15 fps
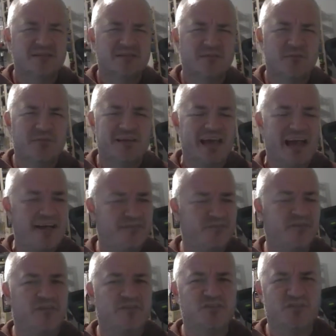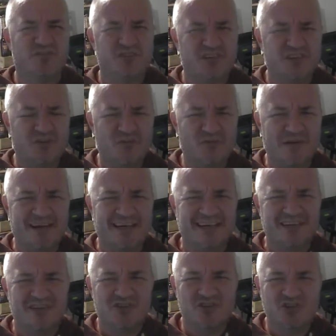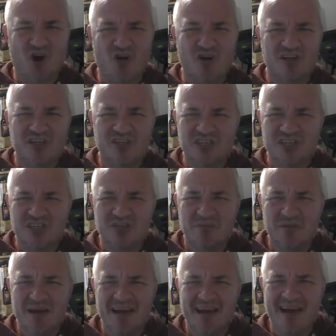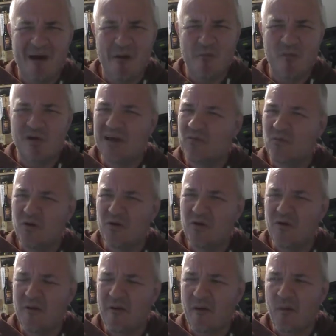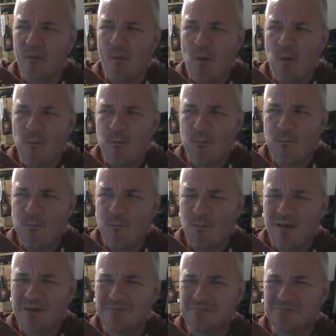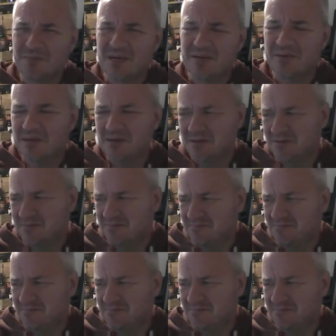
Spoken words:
I'll be careful. So obviously, I don't want to make it chocolate ginger beer. Will it work? Maybe not.